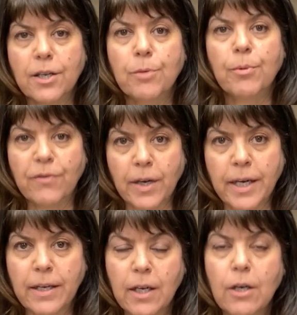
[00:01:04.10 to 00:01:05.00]

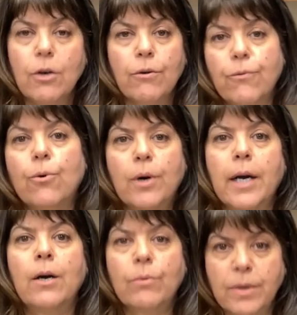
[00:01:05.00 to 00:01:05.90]
provide for
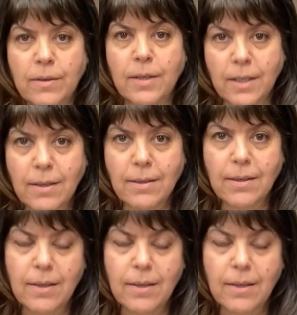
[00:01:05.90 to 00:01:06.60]
our residents.